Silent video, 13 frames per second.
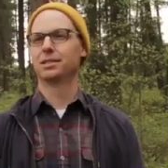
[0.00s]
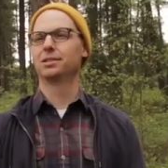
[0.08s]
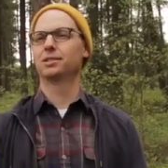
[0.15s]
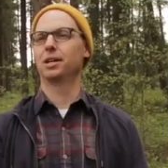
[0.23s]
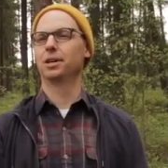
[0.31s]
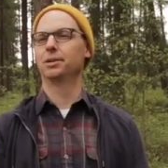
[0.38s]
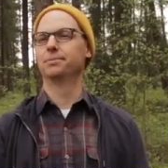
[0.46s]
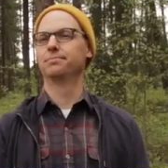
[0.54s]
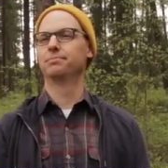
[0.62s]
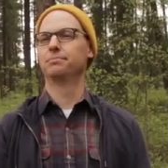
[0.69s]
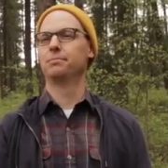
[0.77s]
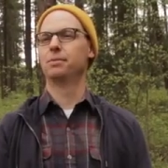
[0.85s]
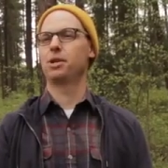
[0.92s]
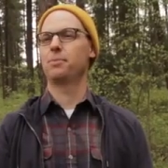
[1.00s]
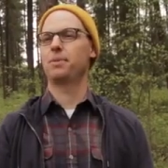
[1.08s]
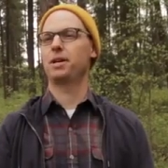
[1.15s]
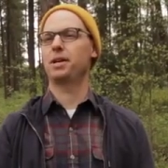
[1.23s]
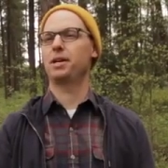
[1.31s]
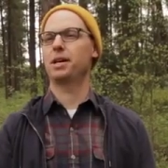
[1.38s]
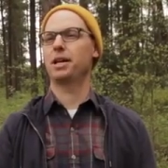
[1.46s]
So don't
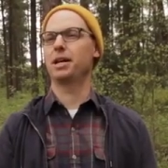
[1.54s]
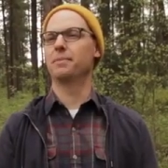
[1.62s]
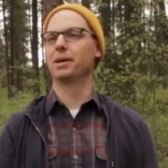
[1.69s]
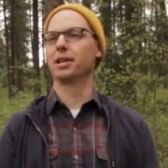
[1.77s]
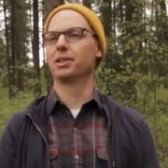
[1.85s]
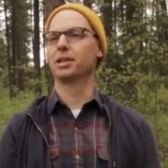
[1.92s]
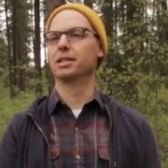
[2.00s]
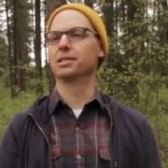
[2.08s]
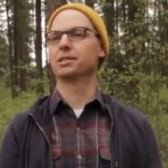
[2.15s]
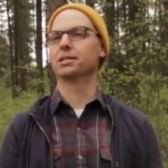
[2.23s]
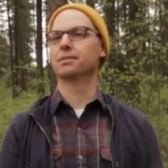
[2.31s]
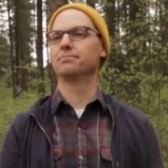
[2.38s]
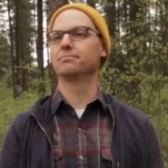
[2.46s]
be a Yeti about this.